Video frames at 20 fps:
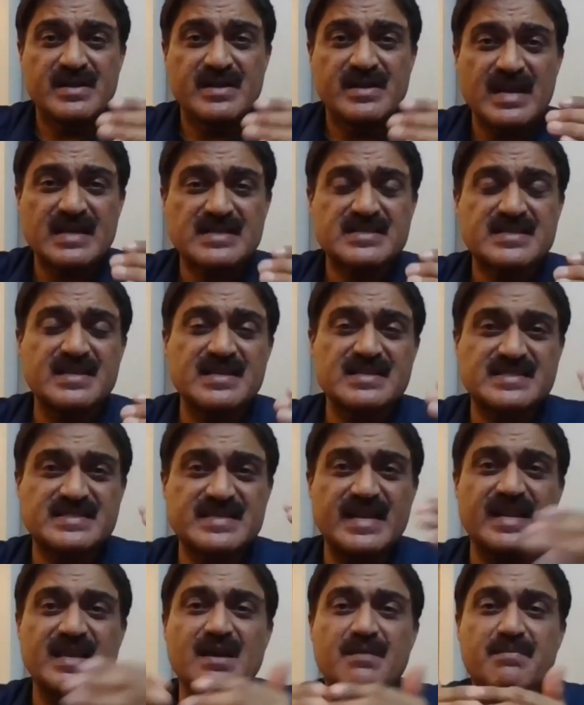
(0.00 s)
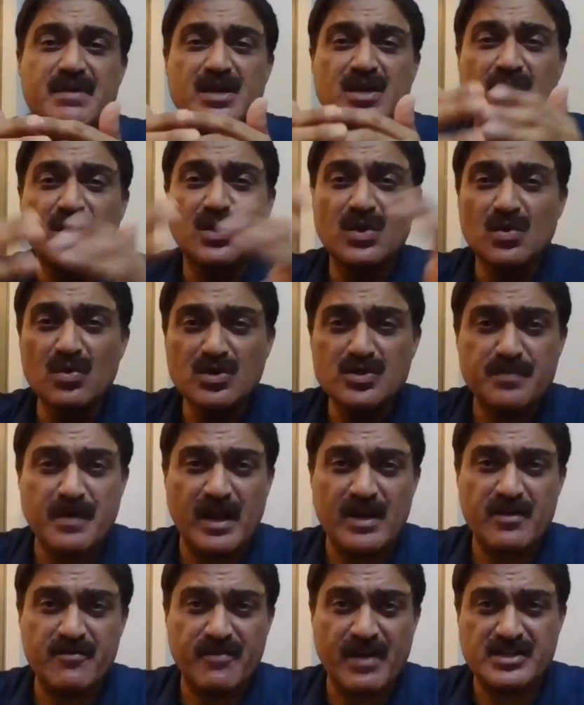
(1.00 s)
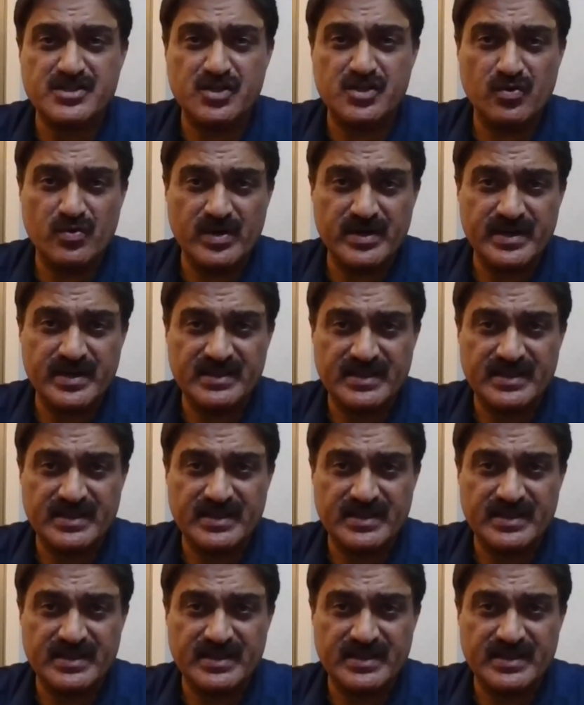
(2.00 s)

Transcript: DXN is setting up a huge manufacturing unit